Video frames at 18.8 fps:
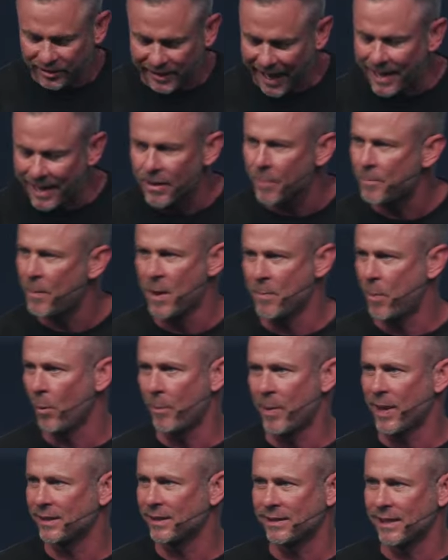stay in the people
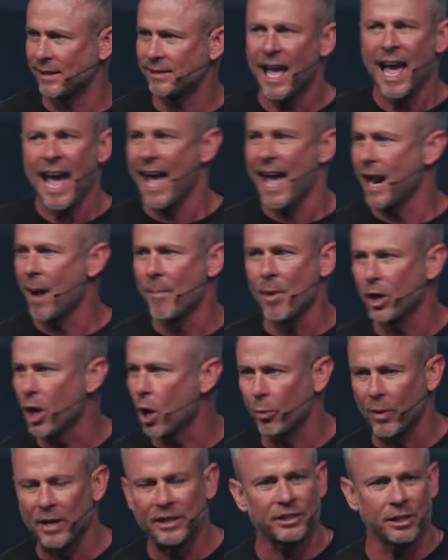business and I'm gonna
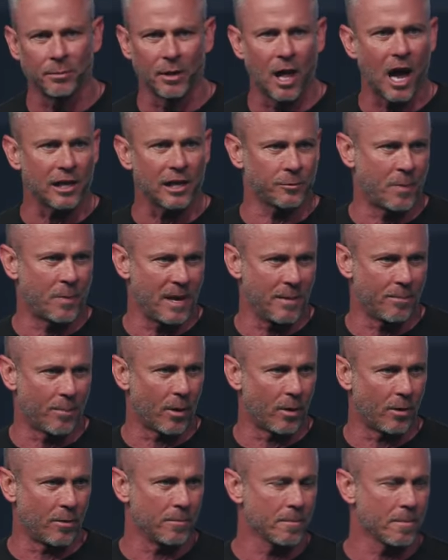go reach some lost
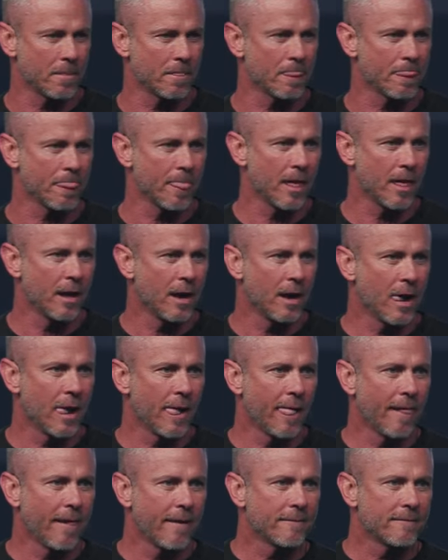people.
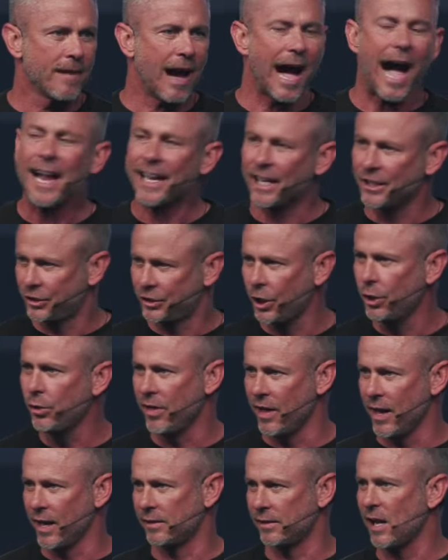I can do
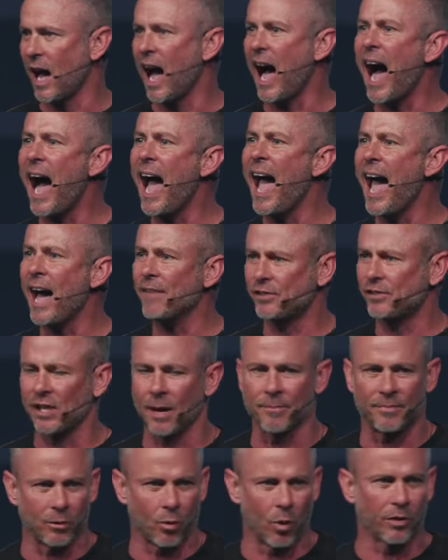this. I have
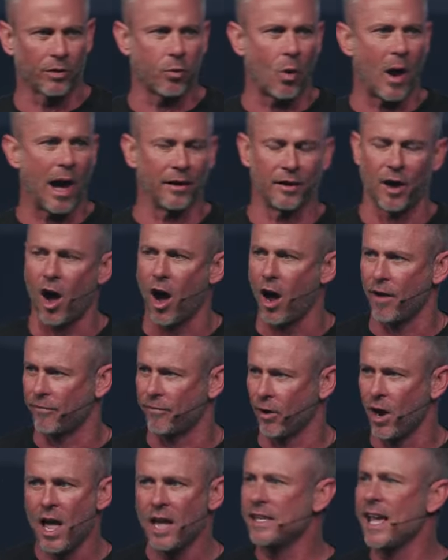something worthwhile to
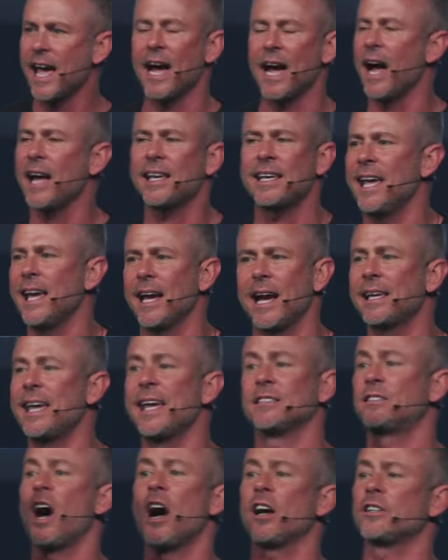offer. Yeah, I
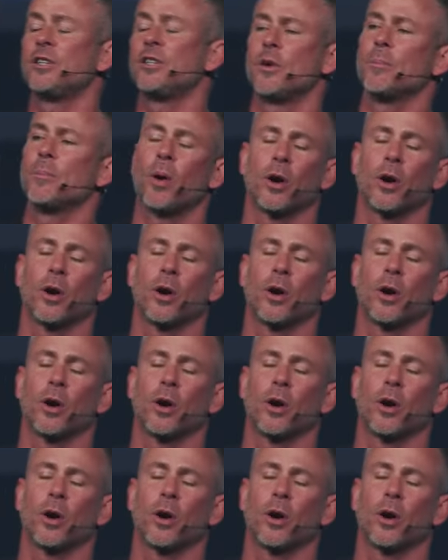can't talk to you in